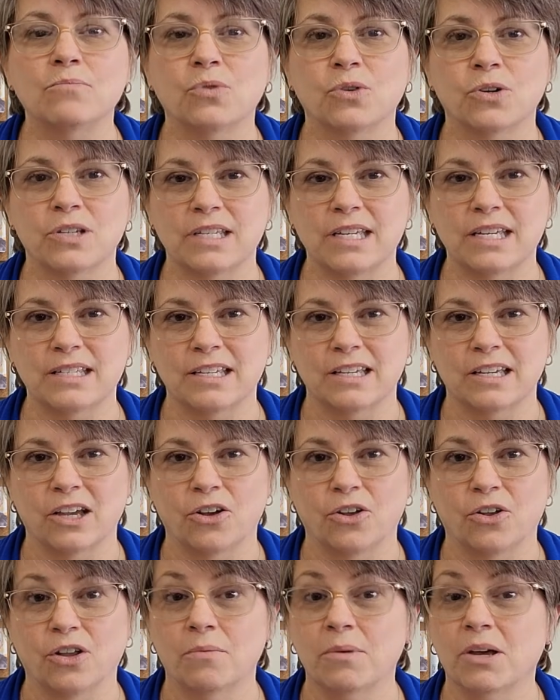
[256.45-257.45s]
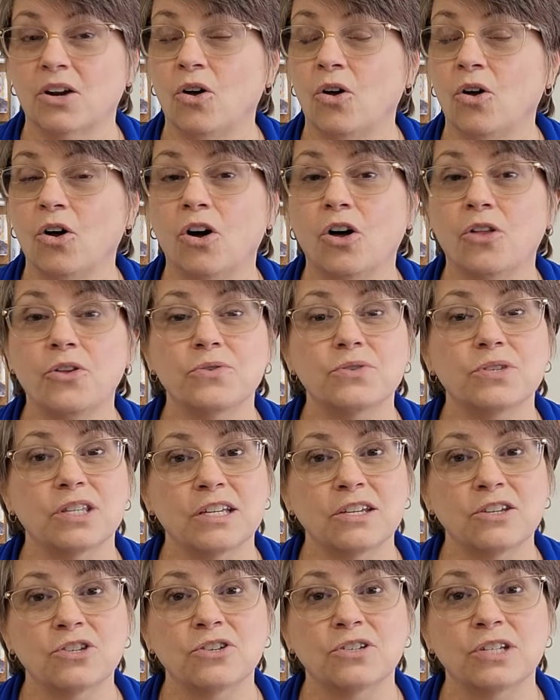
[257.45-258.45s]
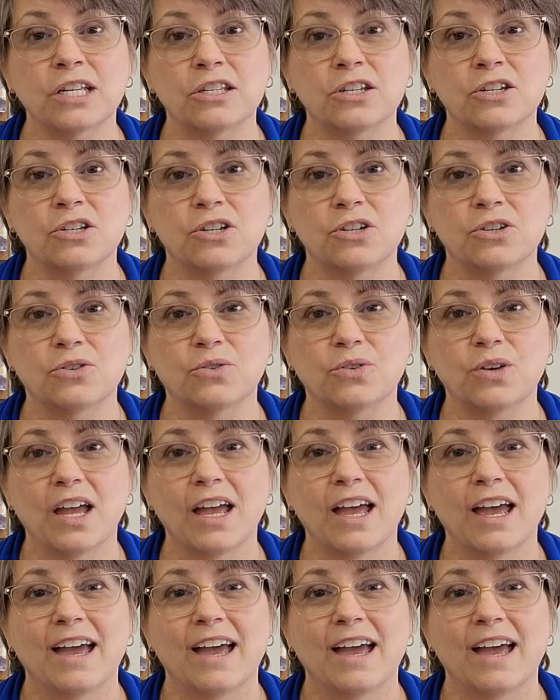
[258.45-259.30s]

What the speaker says: more detail about all those things you need to do.